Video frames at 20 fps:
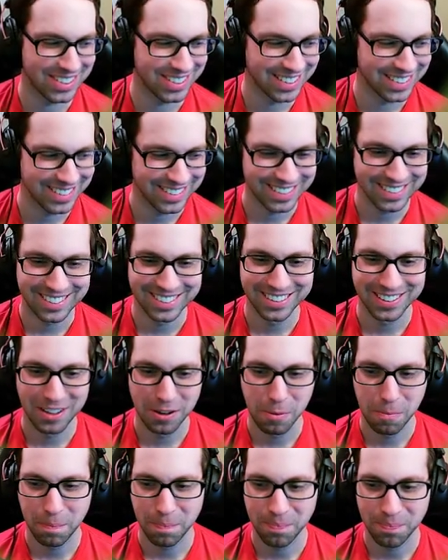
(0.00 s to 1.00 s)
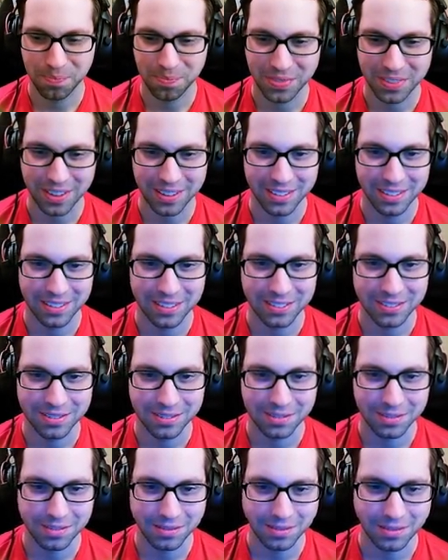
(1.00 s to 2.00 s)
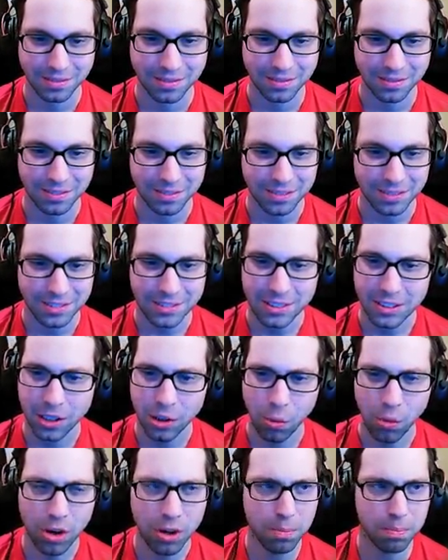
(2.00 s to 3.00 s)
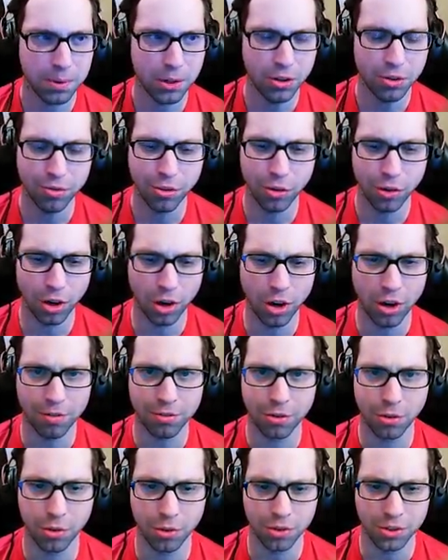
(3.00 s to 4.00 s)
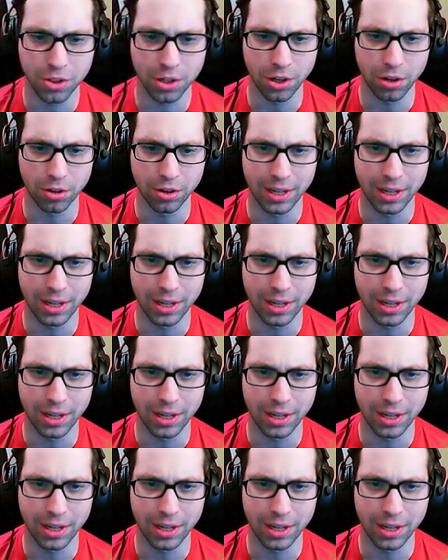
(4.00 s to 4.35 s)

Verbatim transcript: That was well played. What a beautiful golf course, though.